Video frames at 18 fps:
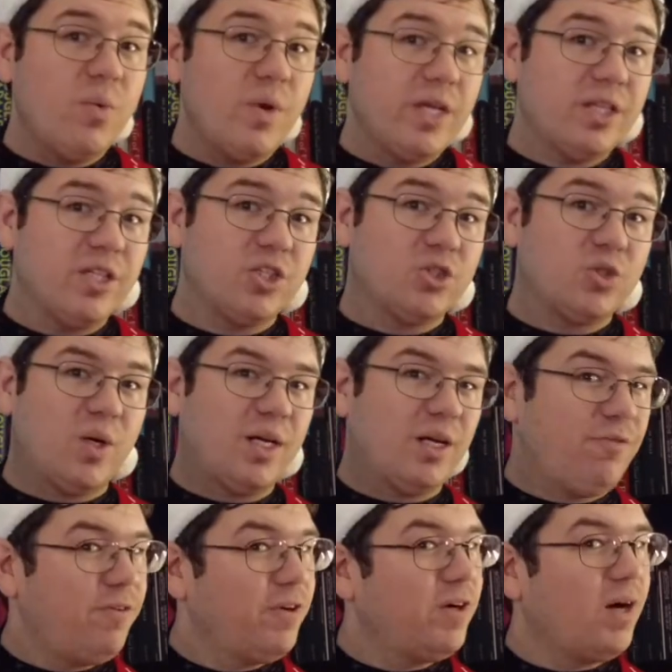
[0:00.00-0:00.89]
doing, they're
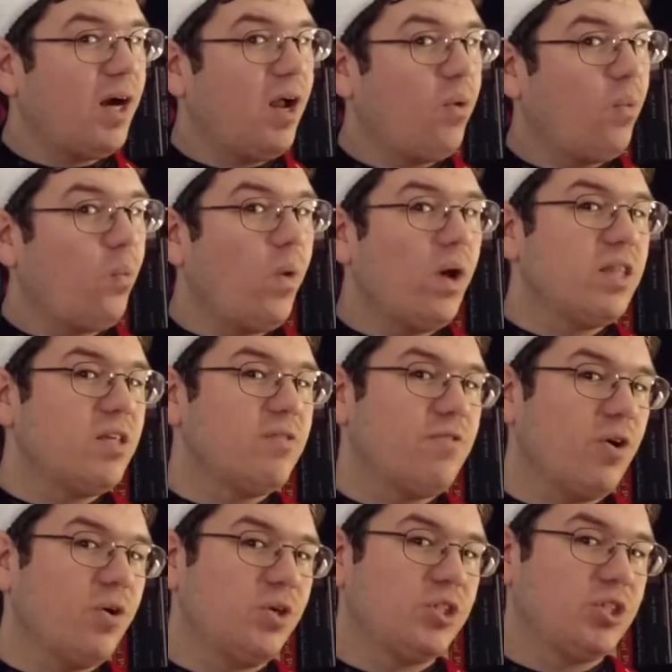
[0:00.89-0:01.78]
trying to figure out what
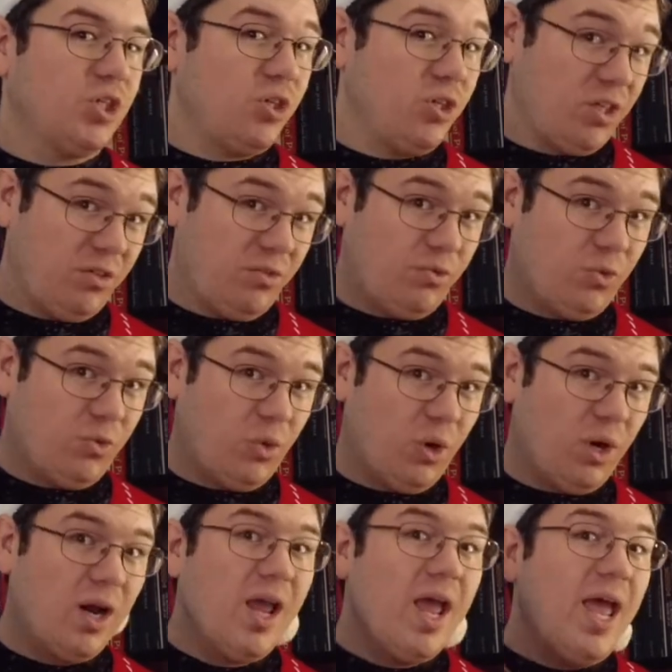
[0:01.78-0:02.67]
the voters are looking
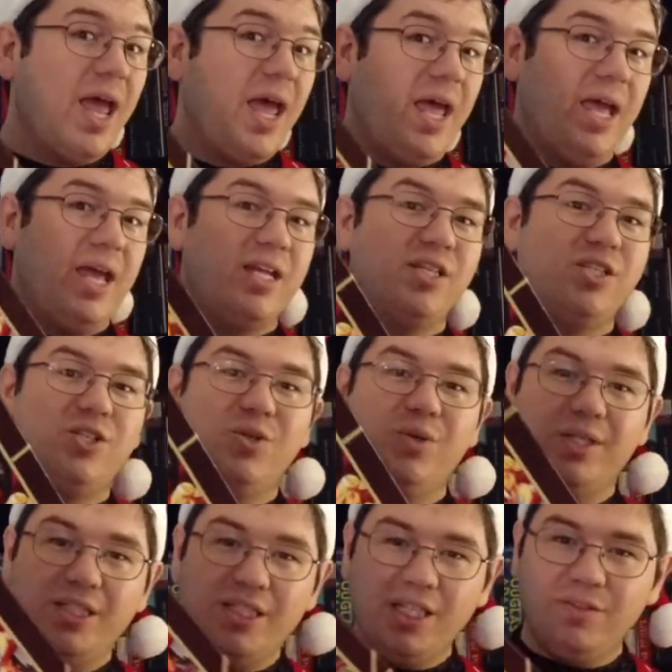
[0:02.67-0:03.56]
for and
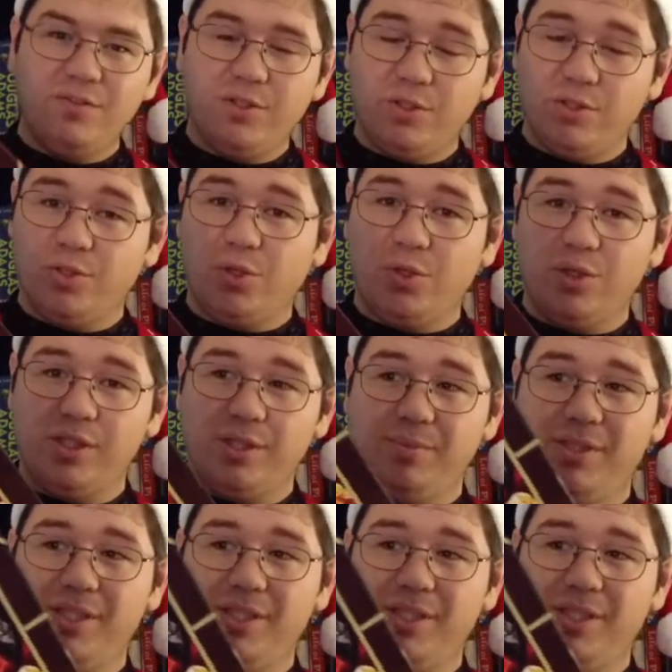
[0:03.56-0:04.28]
to achieve those goals